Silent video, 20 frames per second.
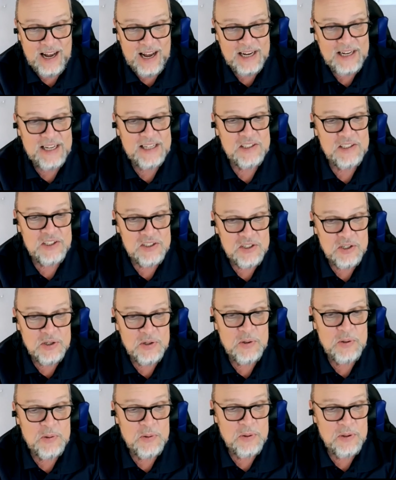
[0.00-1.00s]
got
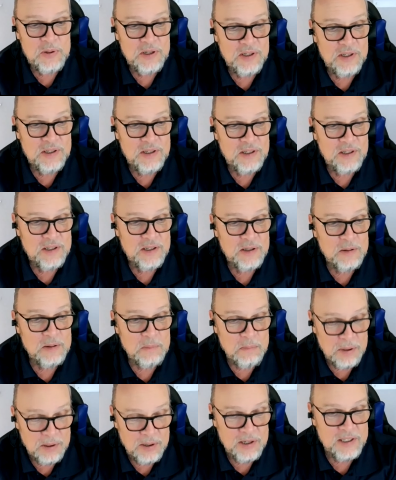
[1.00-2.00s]
so
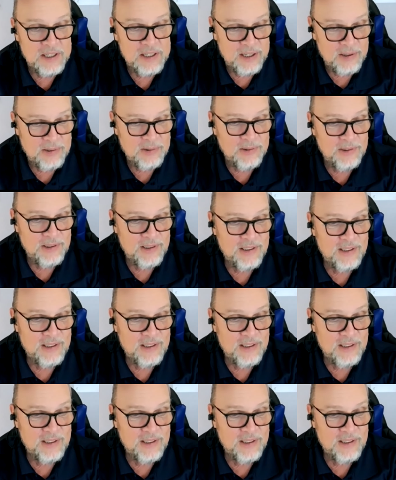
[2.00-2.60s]
burned out